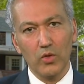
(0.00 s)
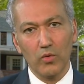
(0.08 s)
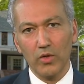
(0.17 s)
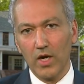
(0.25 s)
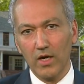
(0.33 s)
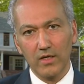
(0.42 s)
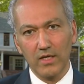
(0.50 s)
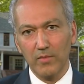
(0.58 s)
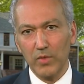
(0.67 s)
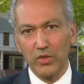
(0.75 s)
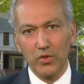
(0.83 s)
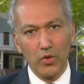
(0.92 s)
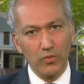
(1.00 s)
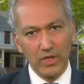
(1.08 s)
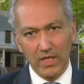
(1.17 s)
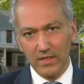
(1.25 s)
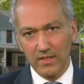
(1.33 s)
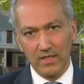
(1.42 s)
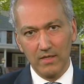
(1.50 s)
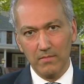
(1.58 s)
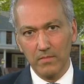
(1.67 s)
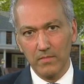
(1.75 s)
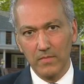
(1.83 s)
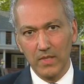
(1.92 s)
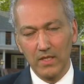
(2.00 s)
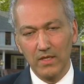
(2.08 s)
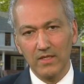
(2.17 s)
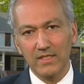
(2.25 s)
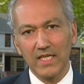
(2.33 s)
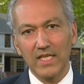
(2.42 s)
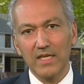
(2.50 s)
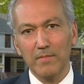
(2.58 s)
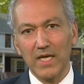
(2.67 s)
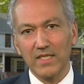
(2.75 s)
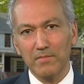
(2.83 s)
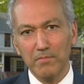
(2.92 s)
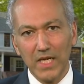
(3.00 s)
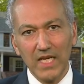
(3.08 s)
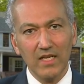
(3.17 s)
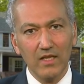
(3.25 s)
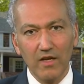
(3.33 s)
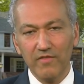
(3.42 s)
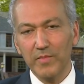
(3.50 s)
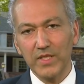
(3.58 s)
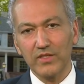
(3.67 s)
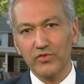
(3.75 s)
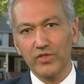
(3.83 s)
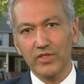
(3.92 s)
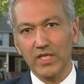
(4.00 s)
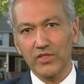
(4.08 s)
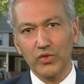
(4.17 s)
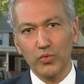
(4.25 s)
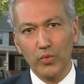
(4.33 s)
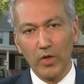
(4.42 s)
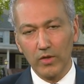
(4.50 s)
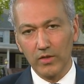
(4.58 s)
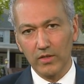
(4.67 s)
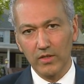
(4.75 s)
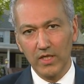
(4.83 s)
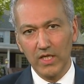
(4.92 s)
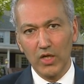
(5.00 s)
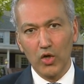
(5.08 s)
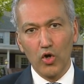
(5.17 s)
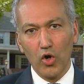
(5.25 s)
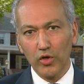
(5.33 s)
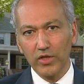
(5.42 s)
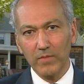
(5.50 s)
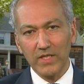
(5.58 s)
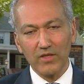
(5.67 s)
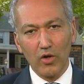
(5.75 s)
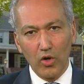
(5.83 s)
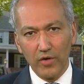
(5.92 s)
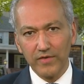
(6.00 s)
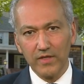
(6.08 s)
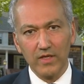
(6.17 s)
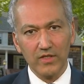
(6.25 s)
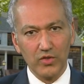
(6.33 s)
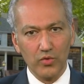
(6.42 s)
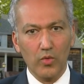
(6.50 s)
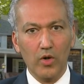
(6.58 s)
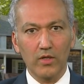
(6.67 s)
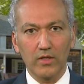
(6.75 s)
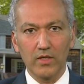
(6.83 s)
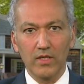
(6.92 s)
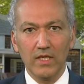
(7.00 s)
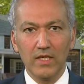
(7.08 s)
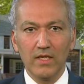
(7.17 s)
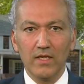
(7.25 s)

Don't hug them and don't kiss them. Send them as many love messages as you want. Call them as often as you want.